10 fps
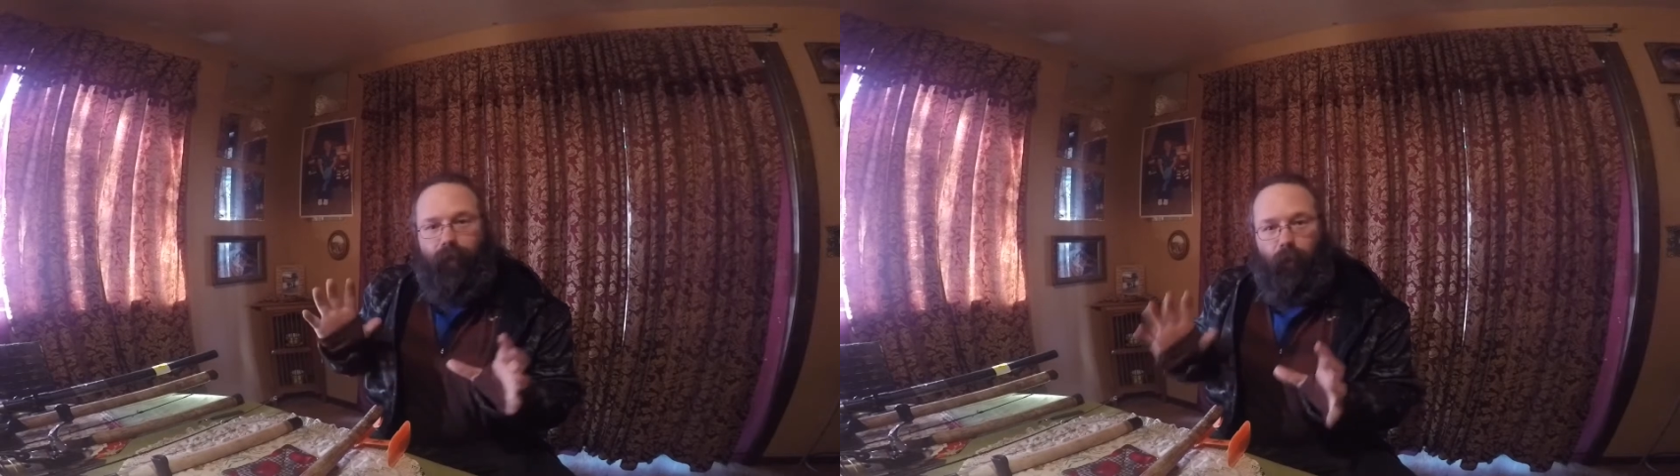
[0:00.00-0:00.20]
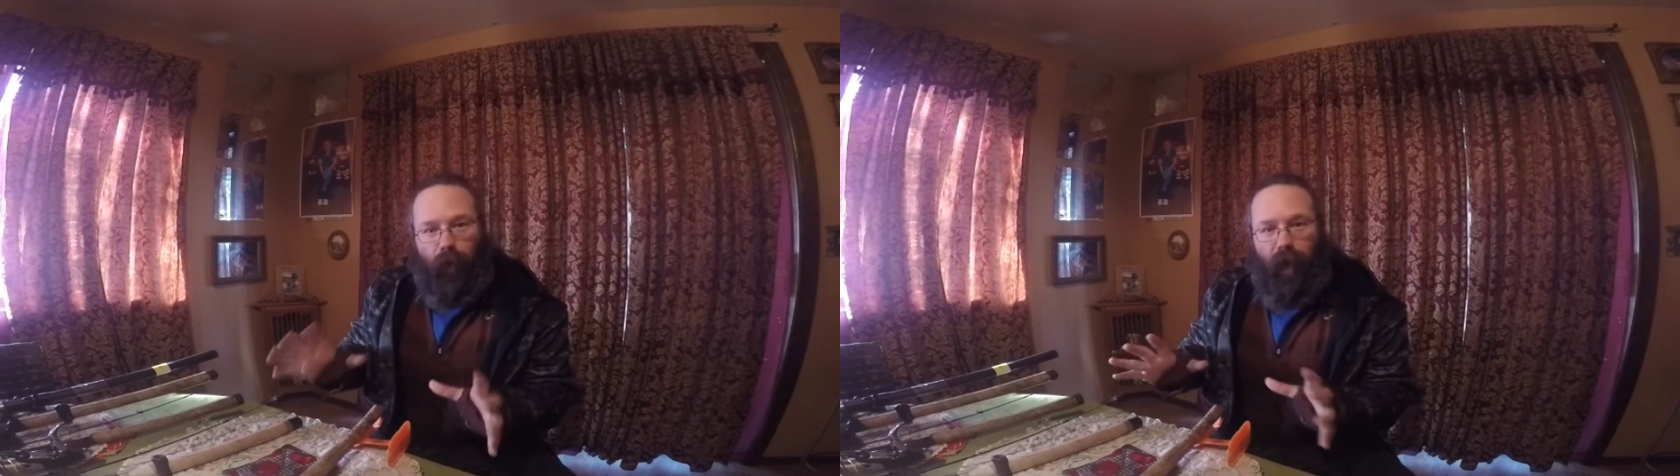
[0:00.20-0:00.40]

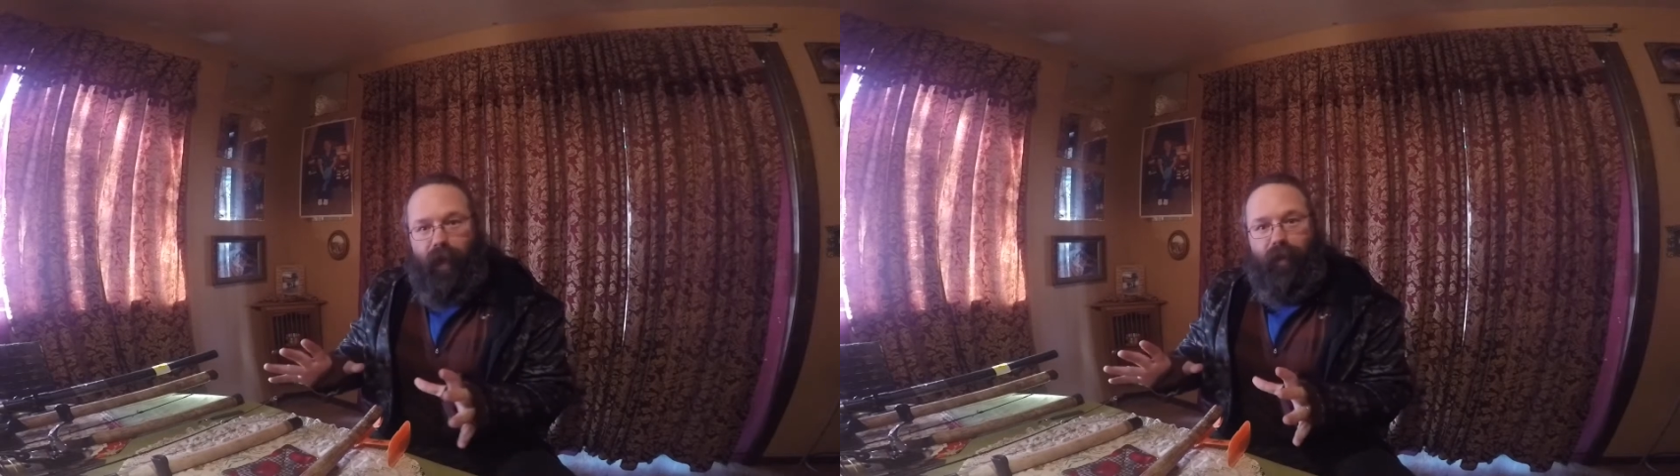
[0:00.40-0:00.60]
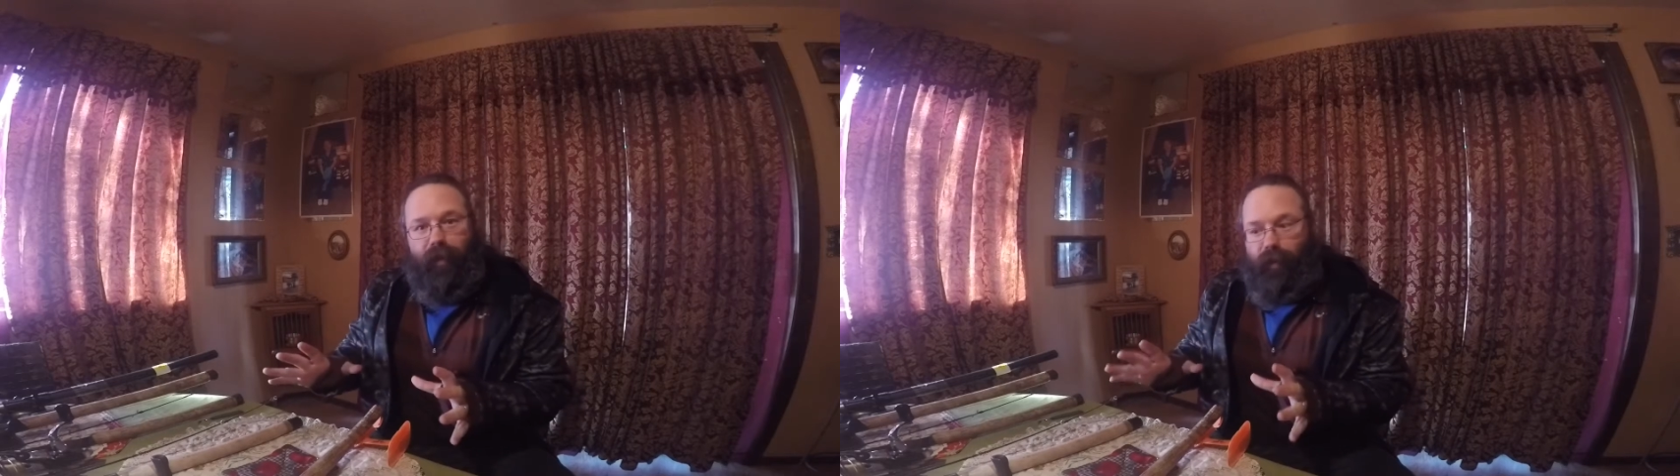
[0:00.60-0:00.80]
the
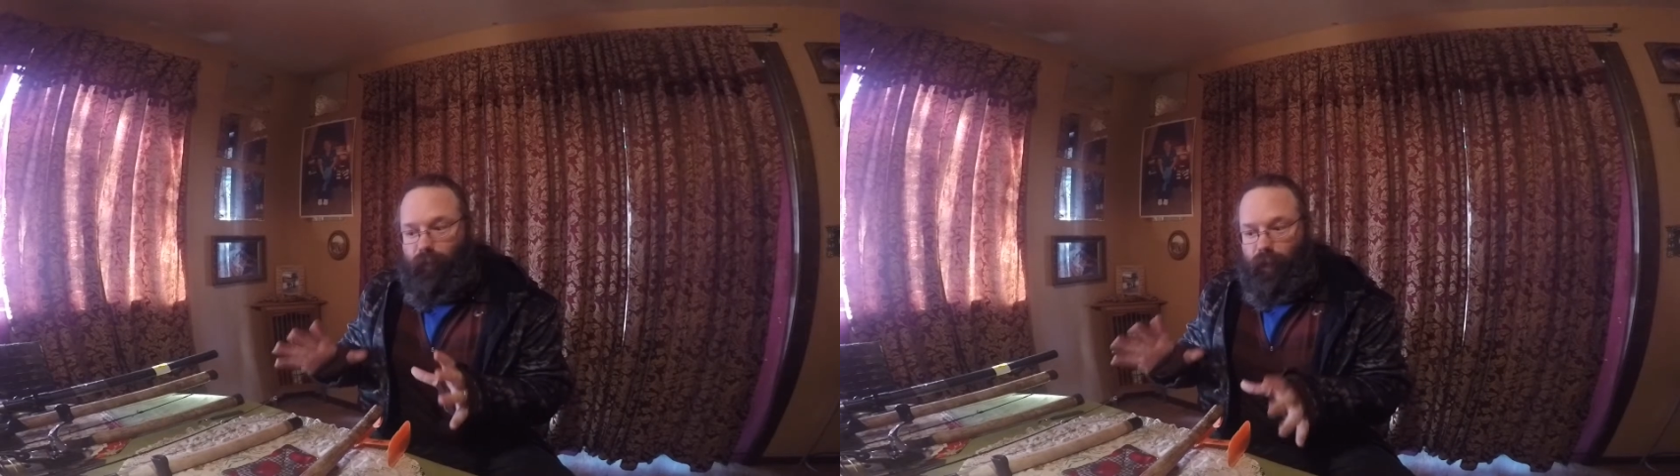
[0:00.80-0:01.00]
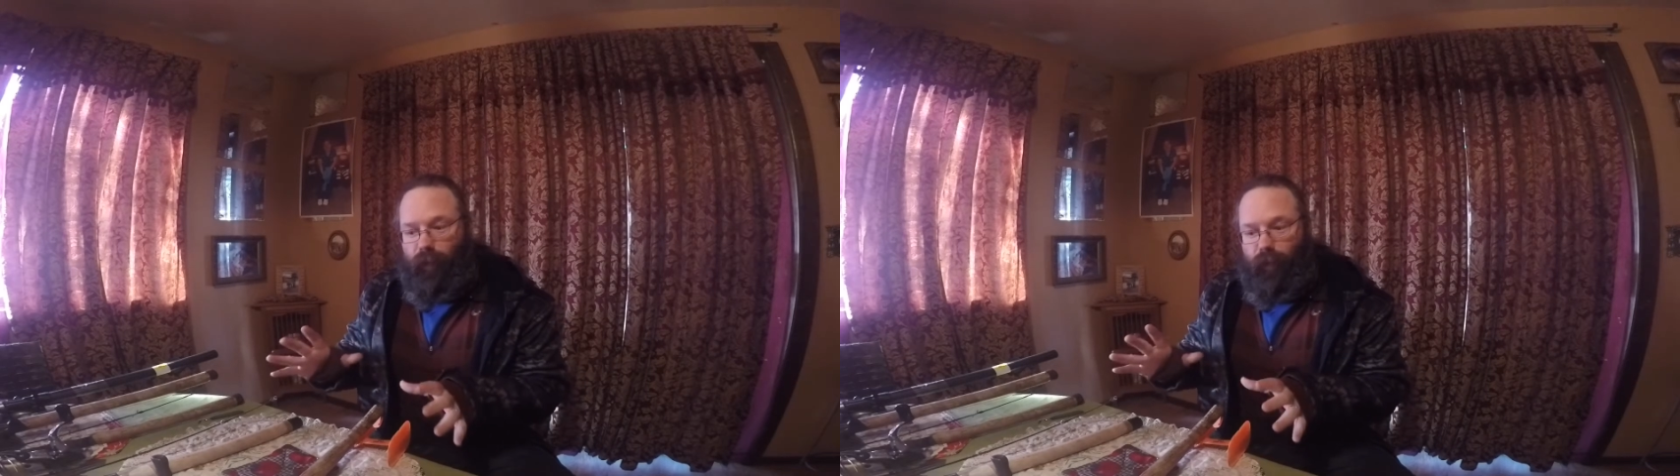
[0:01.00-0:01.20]
rods and
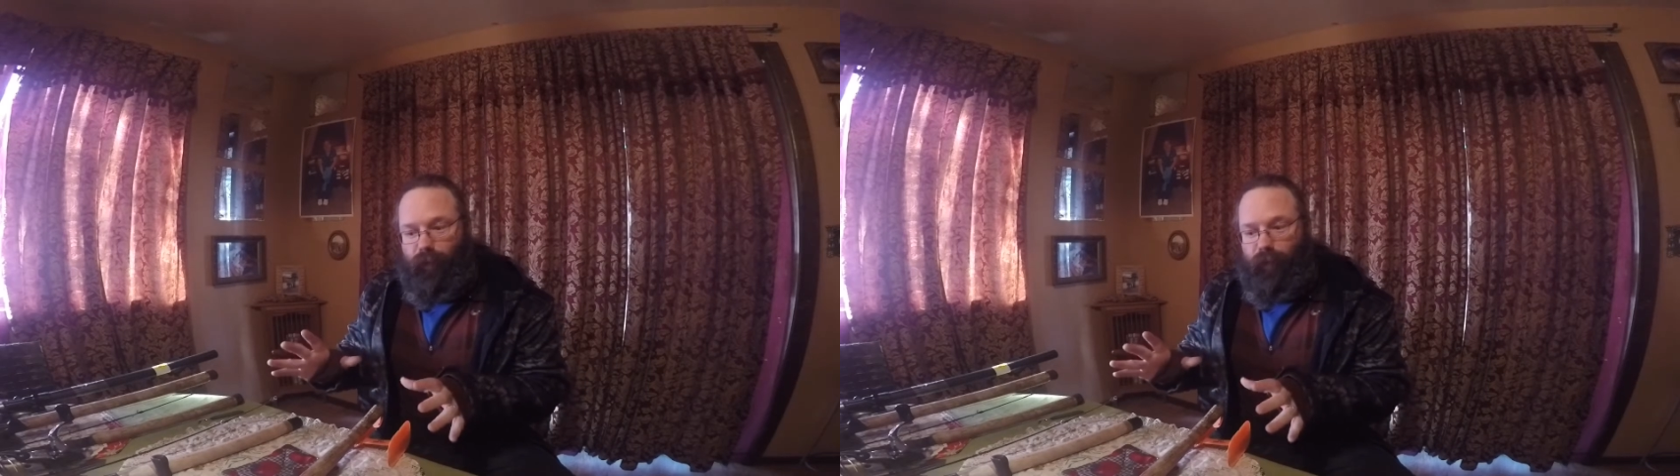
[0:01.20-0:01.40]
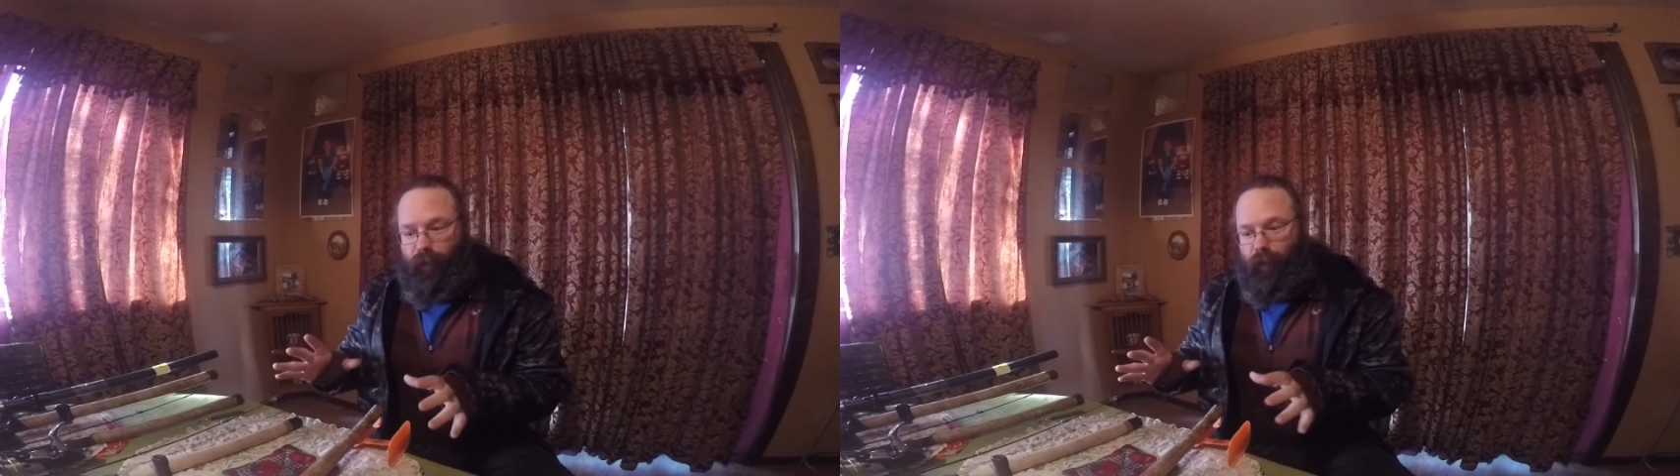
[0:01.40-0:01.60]
reels
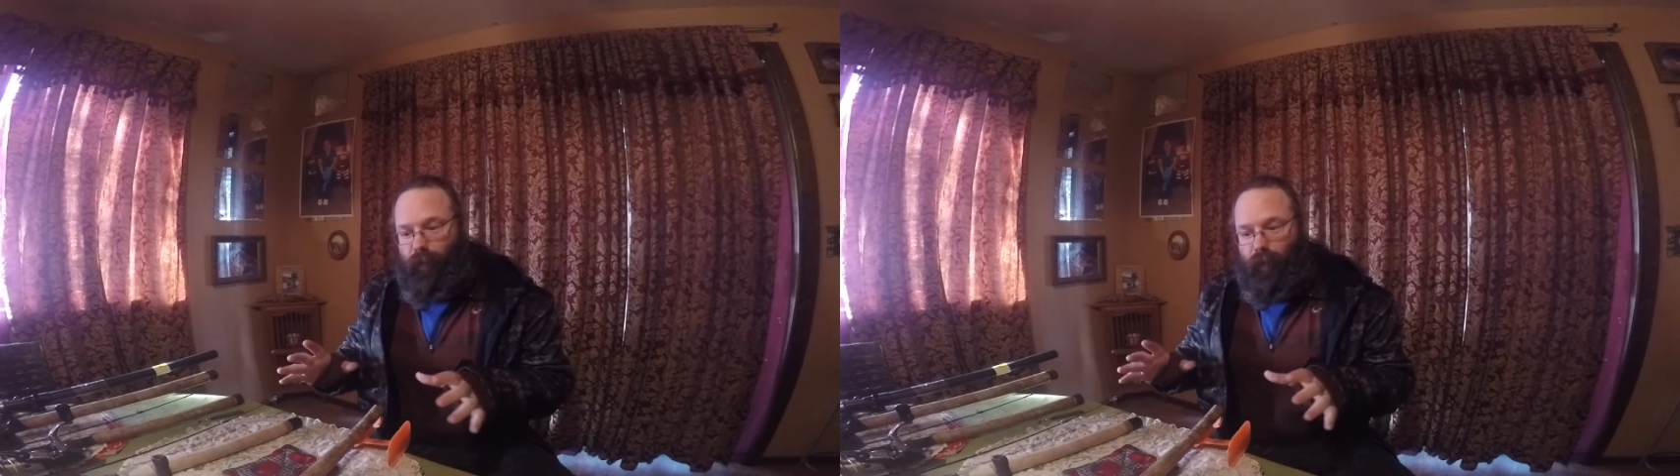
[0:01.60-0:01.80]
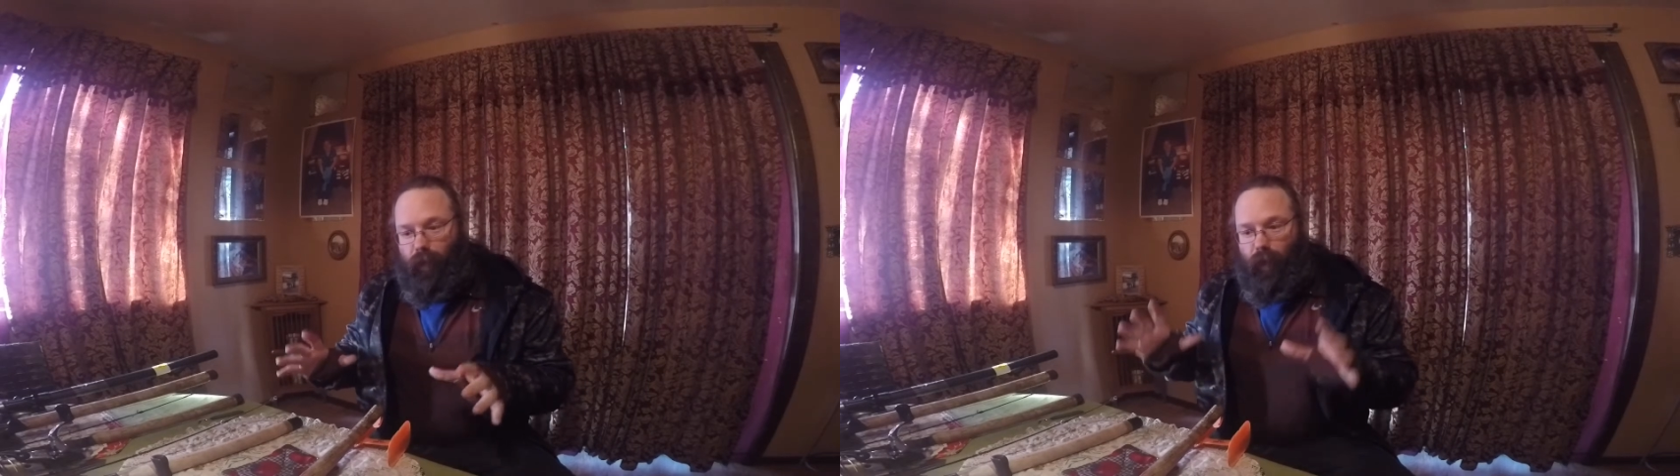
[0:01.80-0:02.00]

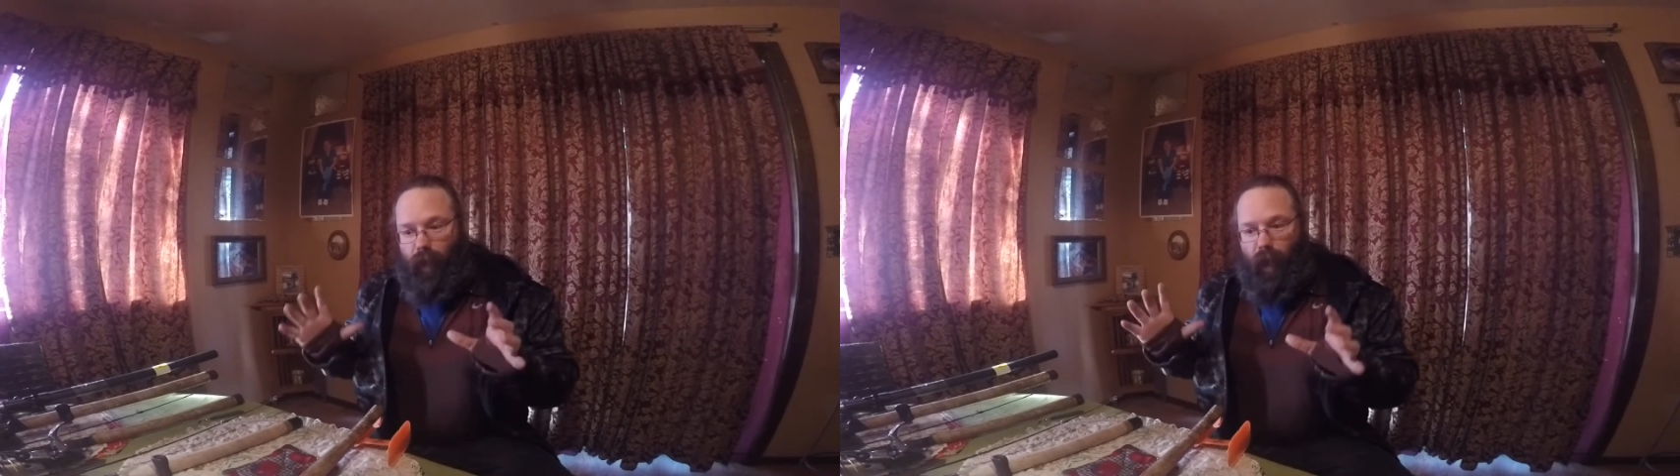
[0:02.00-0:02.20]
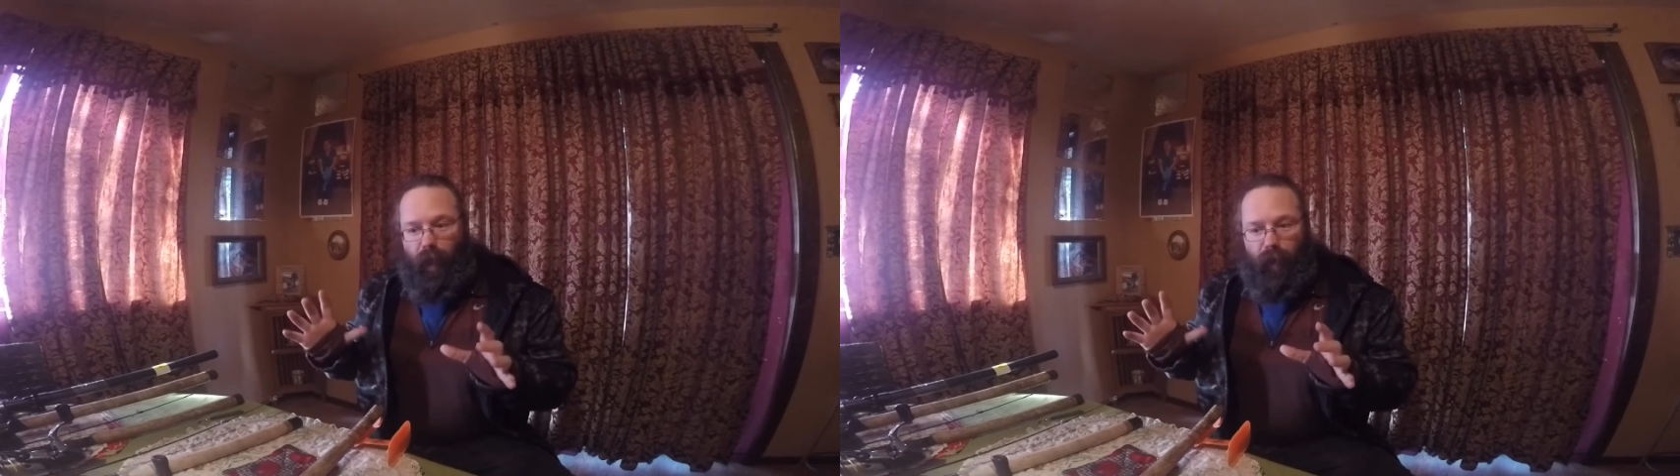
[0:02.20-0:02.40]

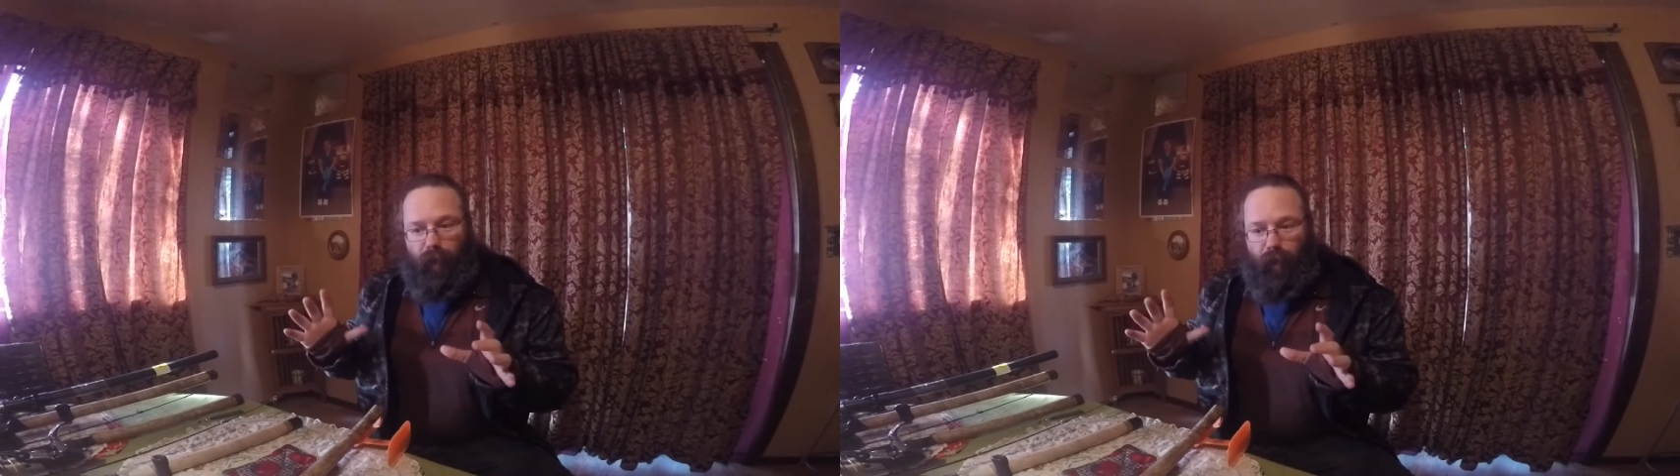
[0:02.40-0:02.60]
and